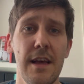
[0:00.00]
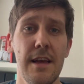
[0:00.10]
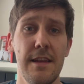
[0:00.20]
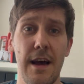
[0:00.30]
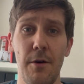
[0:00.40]

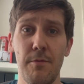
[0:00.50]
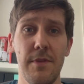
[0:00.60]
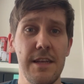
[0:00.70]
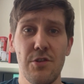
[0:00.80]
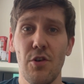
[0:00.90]
Now,
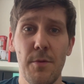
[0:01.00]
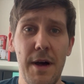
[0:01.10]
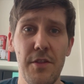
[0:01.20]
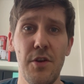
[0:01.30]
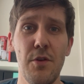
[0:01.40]
let's talk
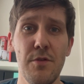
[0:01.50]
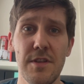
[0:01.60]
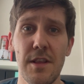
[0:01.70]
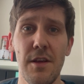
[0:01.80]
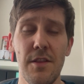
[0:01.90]
about the
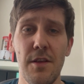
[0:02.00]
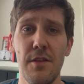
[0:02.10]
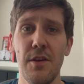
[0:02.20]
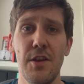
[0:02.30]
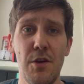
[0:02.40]
news,
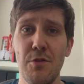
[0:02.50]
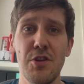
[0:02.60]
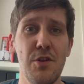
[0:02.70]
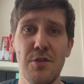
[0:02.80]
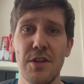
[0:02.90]
the huge
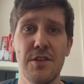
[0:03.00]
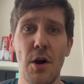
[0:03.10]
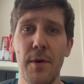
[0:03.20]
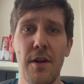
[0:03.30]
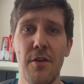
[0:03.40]
news that's
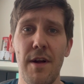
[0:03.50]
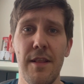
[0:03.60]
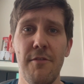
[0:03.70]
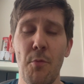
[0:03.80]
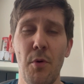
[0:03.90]
going on around
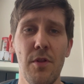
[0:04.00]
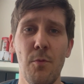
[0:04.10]
Liverpool,